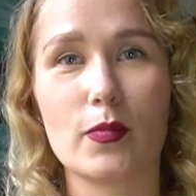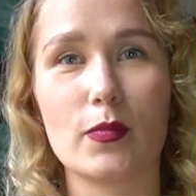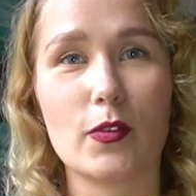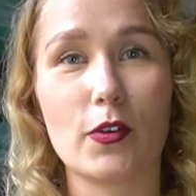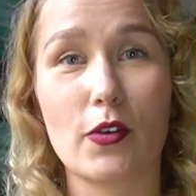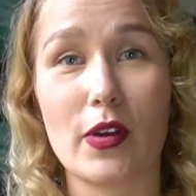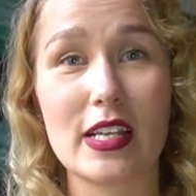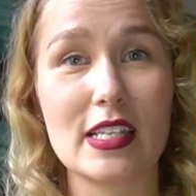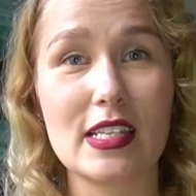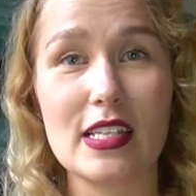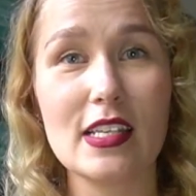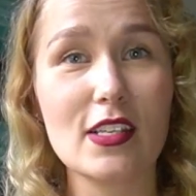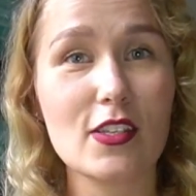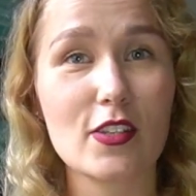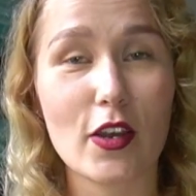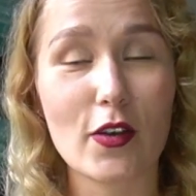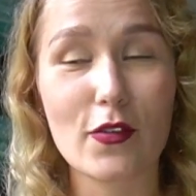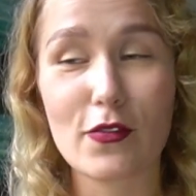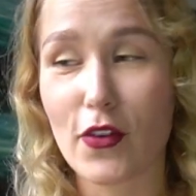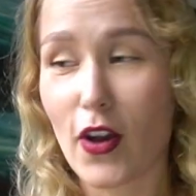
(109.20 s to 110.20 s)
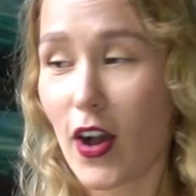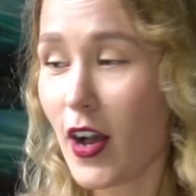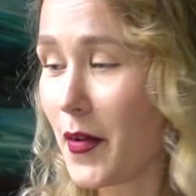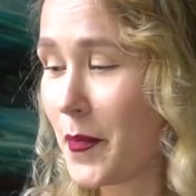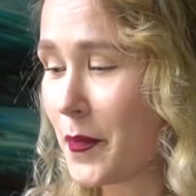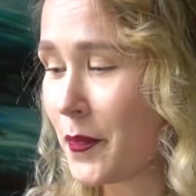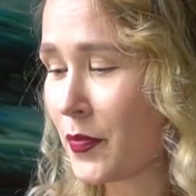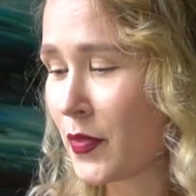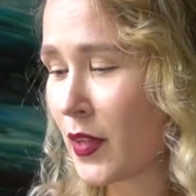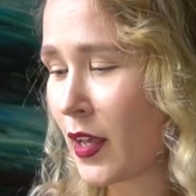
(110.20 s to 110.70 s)
crazy so far.
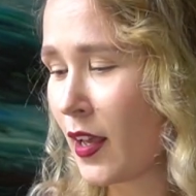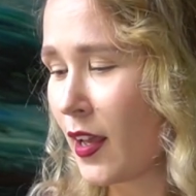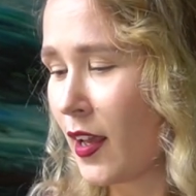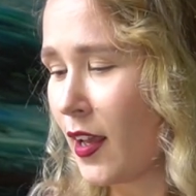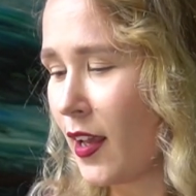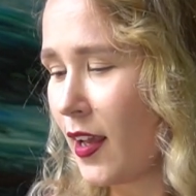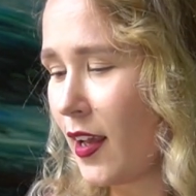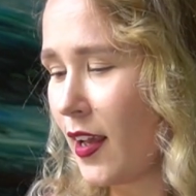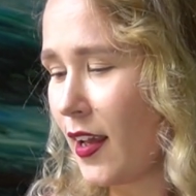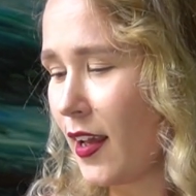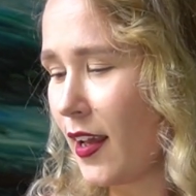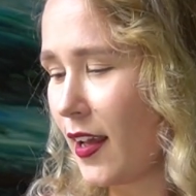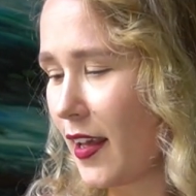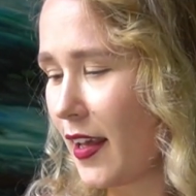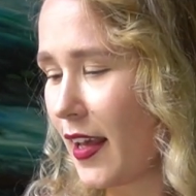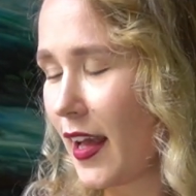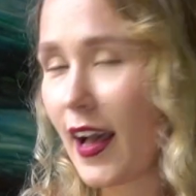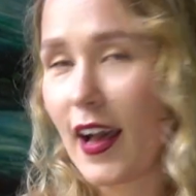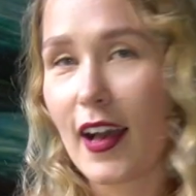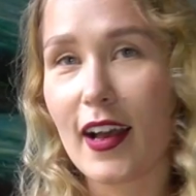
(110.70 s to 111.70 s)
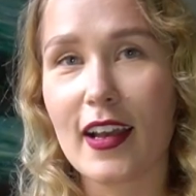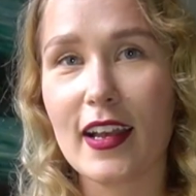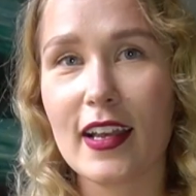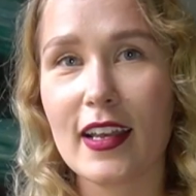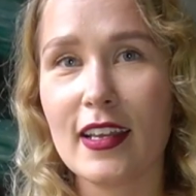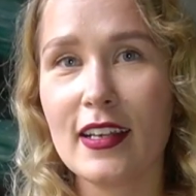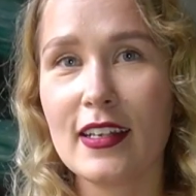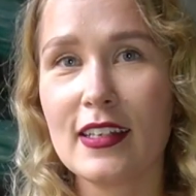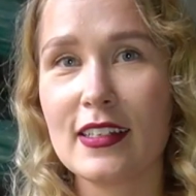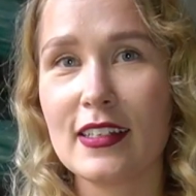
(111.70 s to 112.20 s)

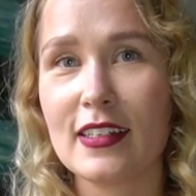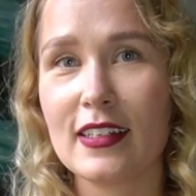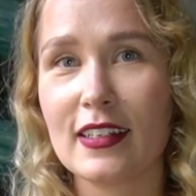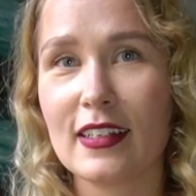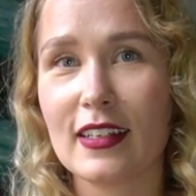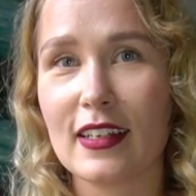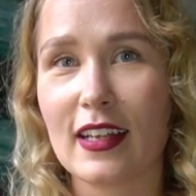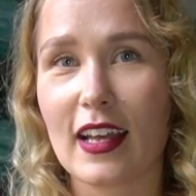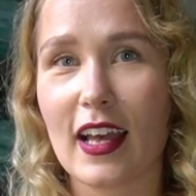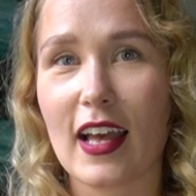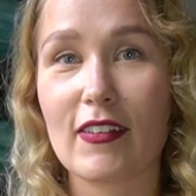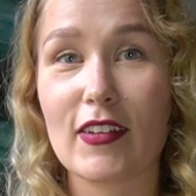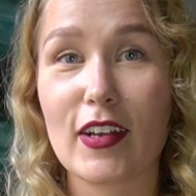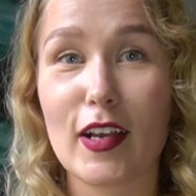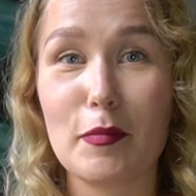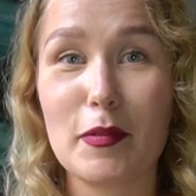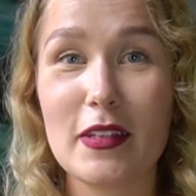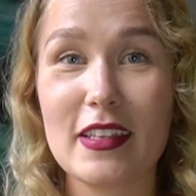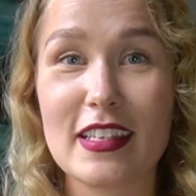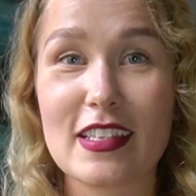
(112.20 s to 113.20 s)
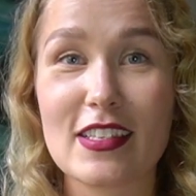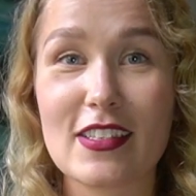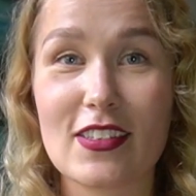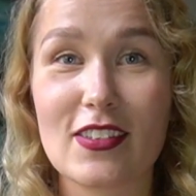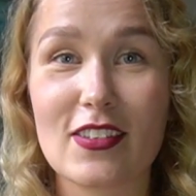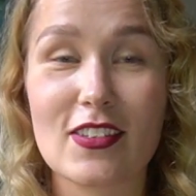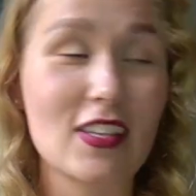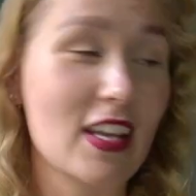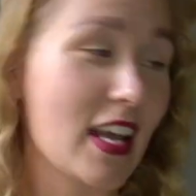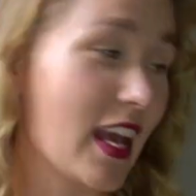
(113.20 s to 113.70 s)
I have a couple of things to
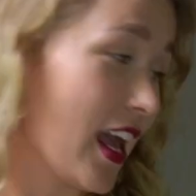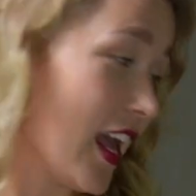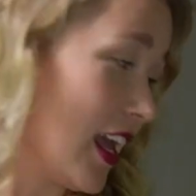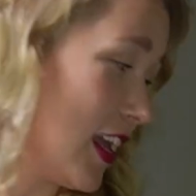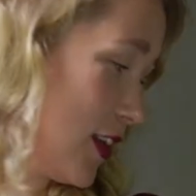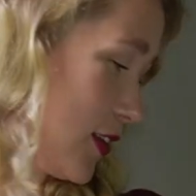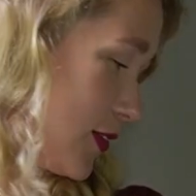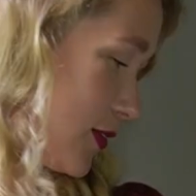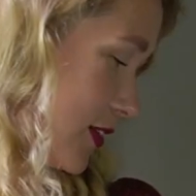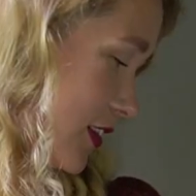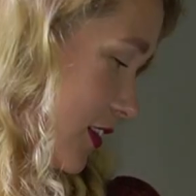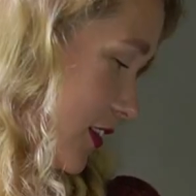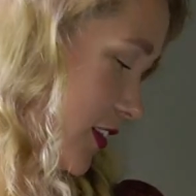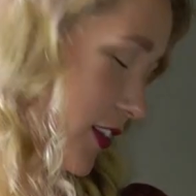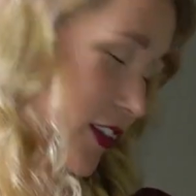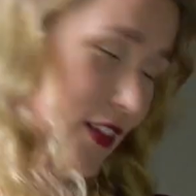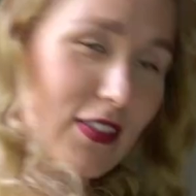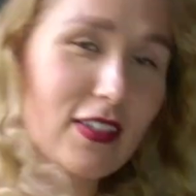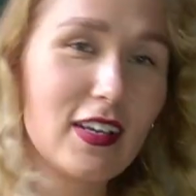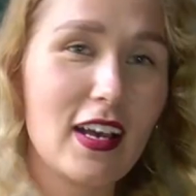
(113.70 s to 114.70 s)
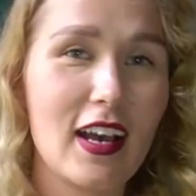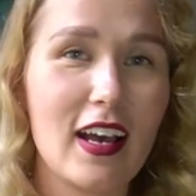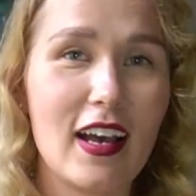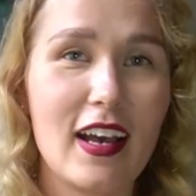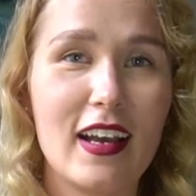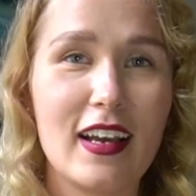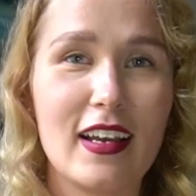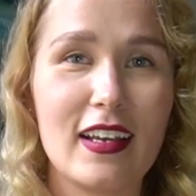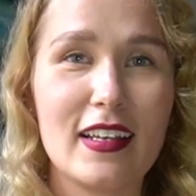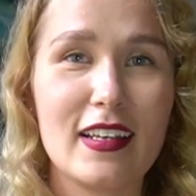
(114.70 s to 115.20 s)
share with you.
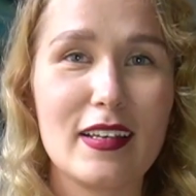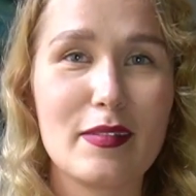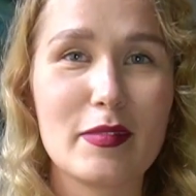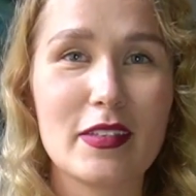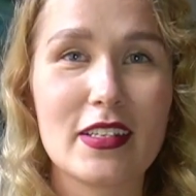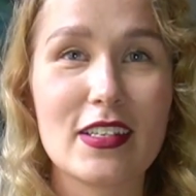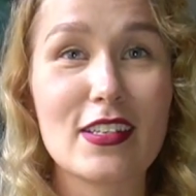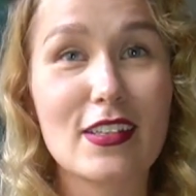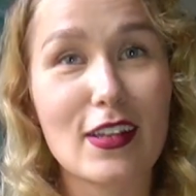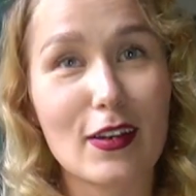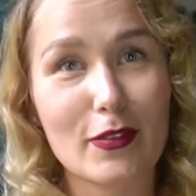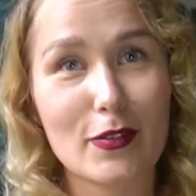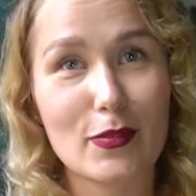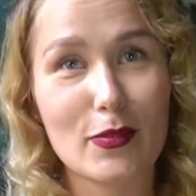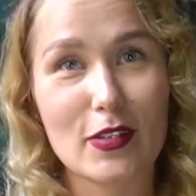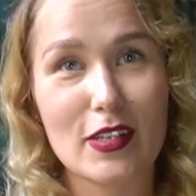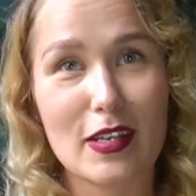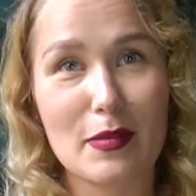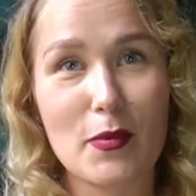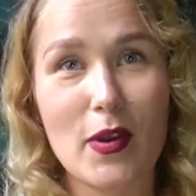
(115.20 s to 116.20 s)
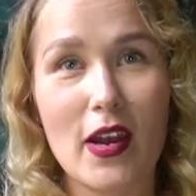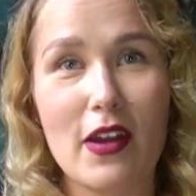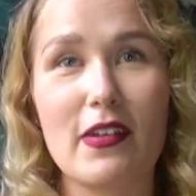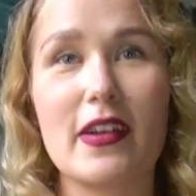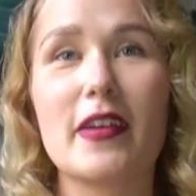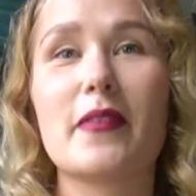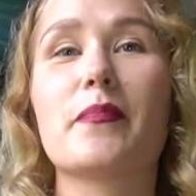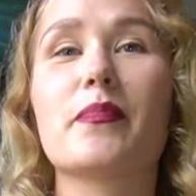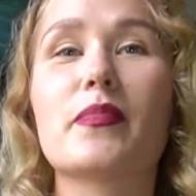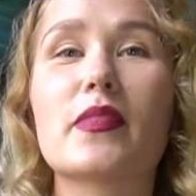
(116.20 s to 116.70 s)
I am going to start with what I'm
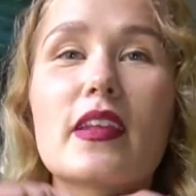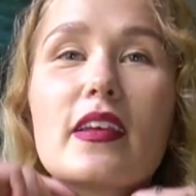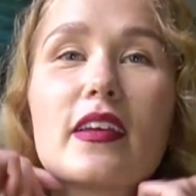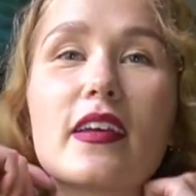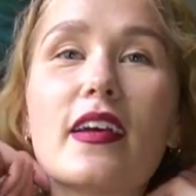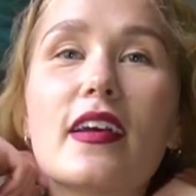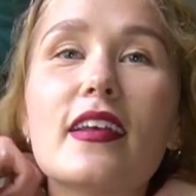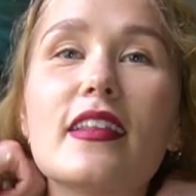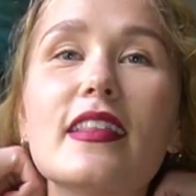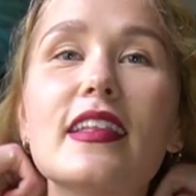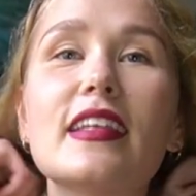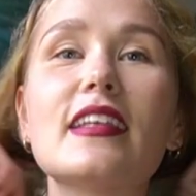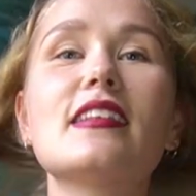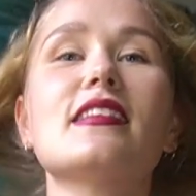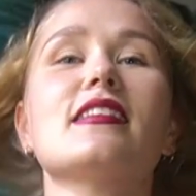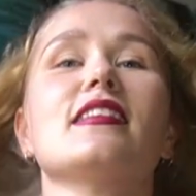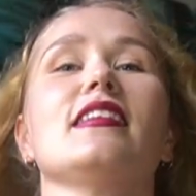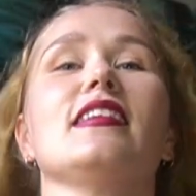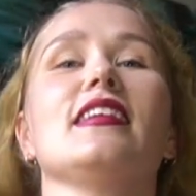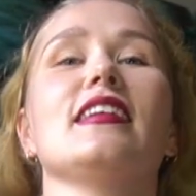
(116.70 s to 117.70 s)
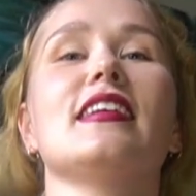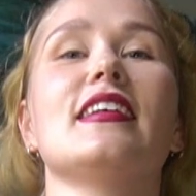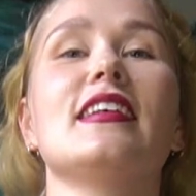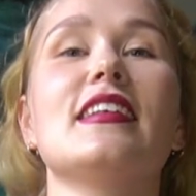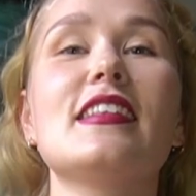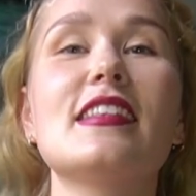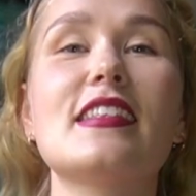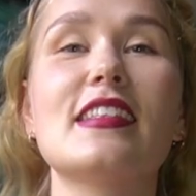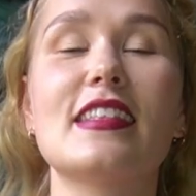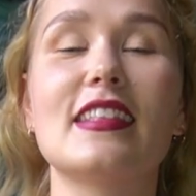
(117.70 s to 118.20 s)
wearing. This
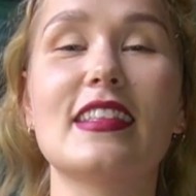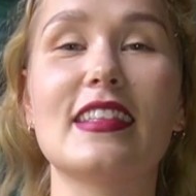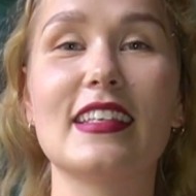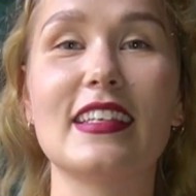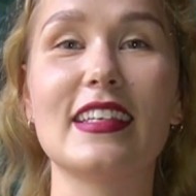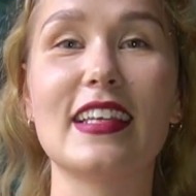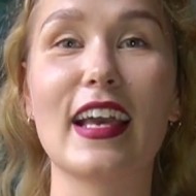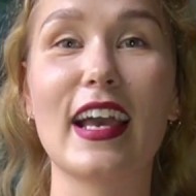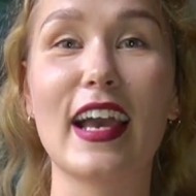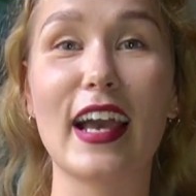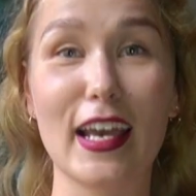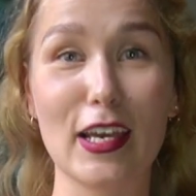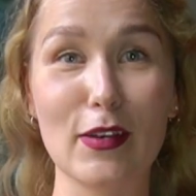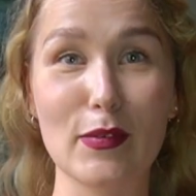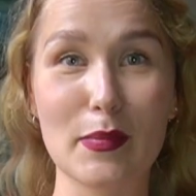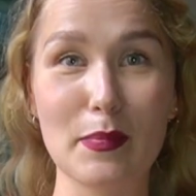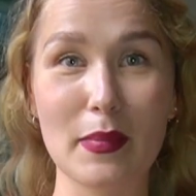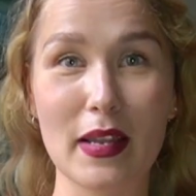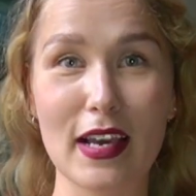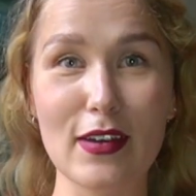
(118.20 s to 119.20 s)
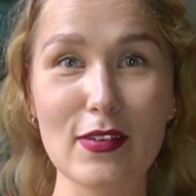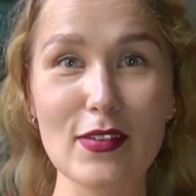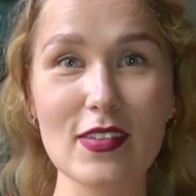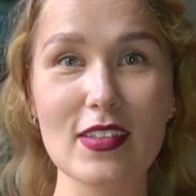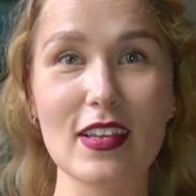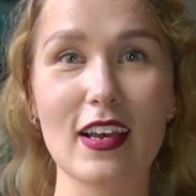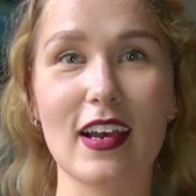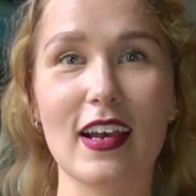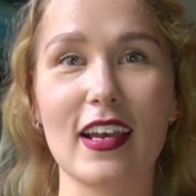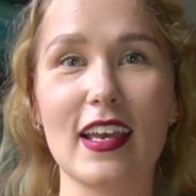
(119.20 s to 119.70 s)
is the Eowyn
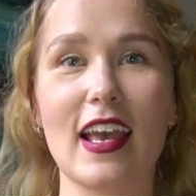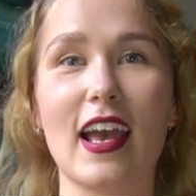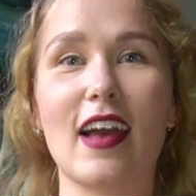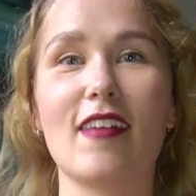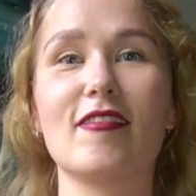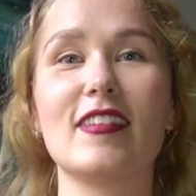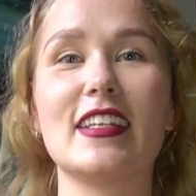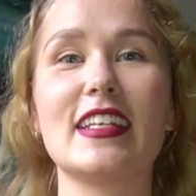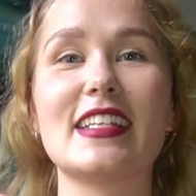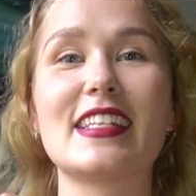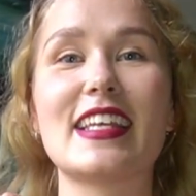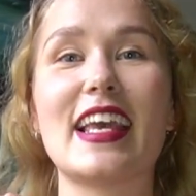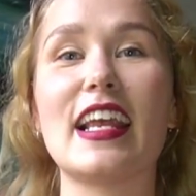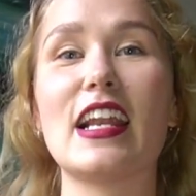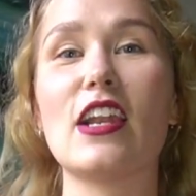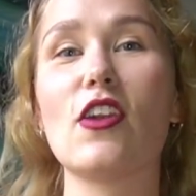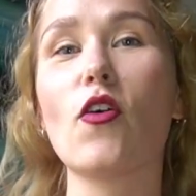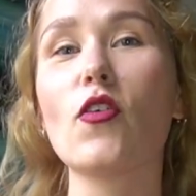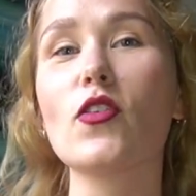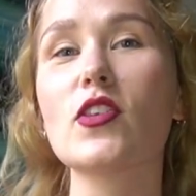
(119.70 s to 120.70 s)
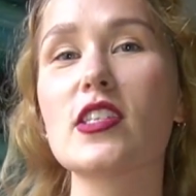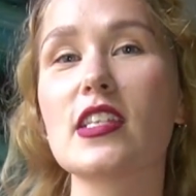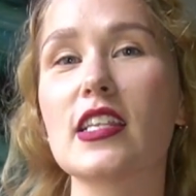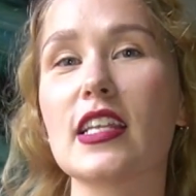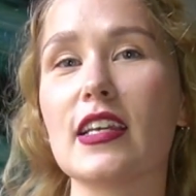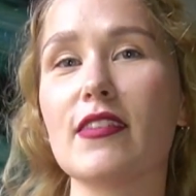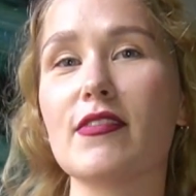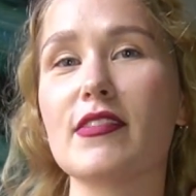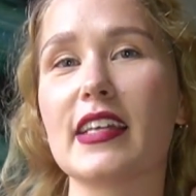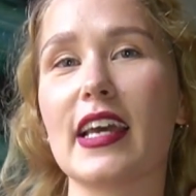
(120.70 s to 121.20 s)
blouse. I have knit a
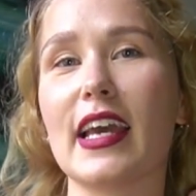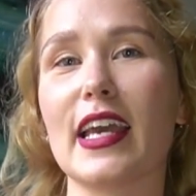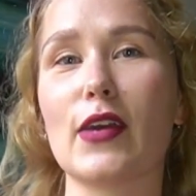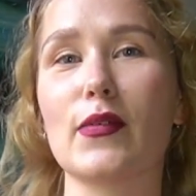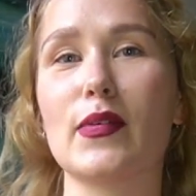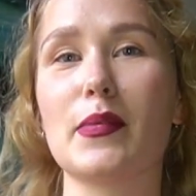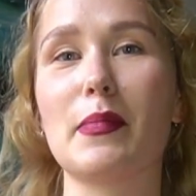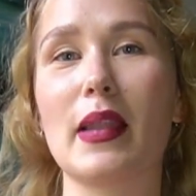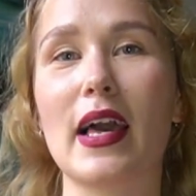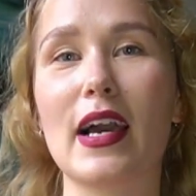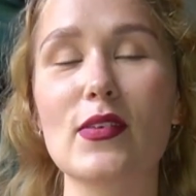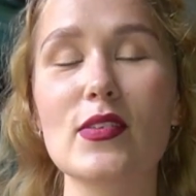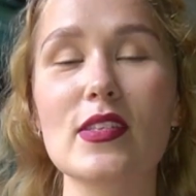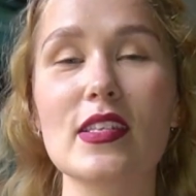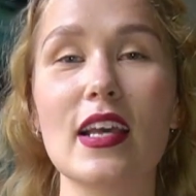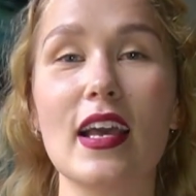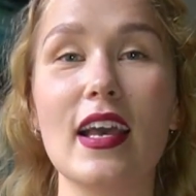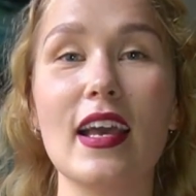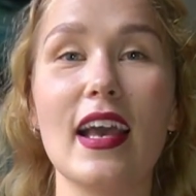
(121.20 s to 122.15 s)
long-sleeved Eowyn blouse,